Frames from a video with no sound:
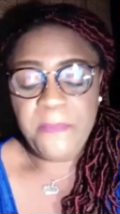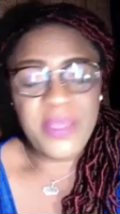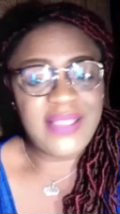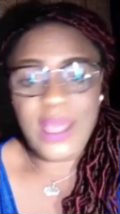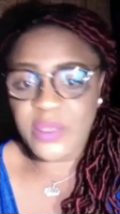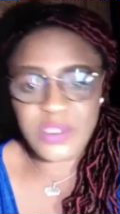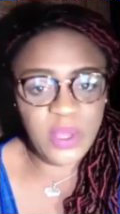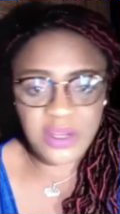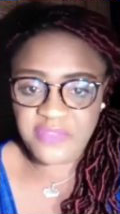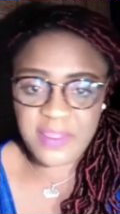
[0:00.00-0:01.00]
But that was
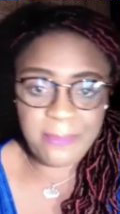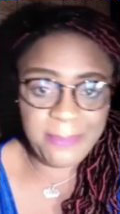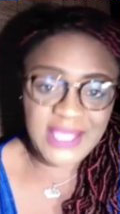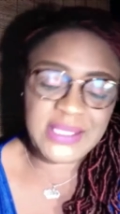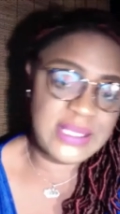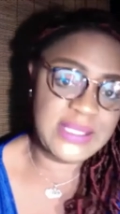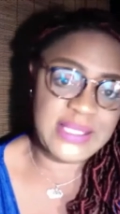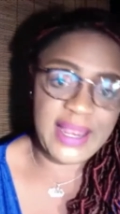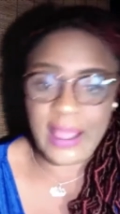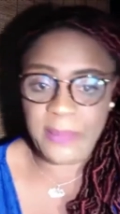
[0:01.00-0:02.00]
one of the best things
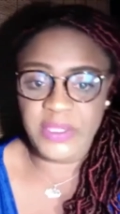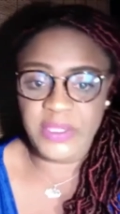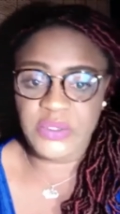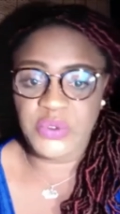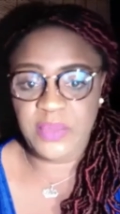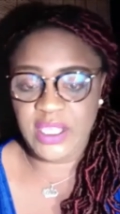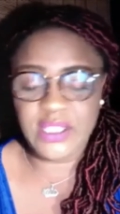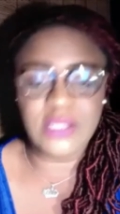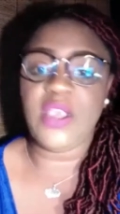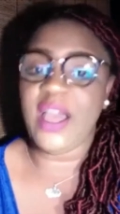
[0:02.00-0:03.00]
that happened to me.
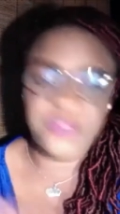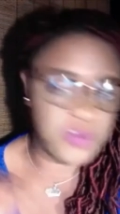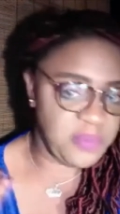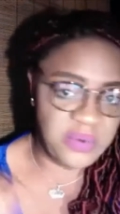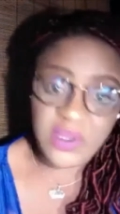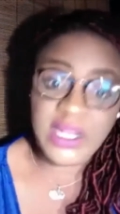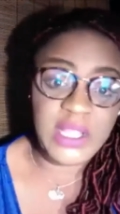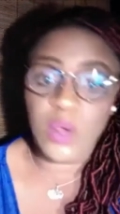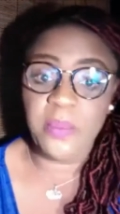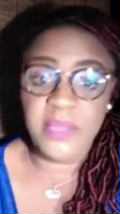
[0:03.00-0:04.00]
And so you have to be really
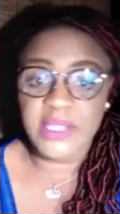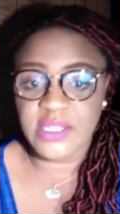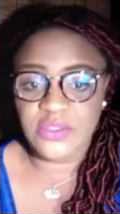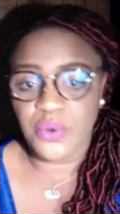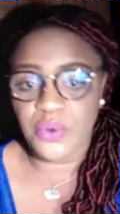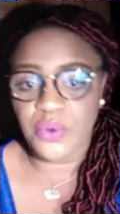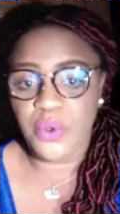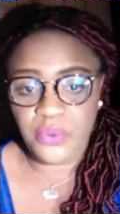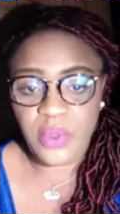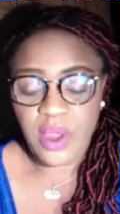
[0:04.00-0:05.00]
committed to
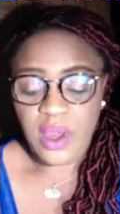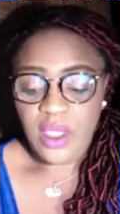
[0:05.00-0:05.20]
go through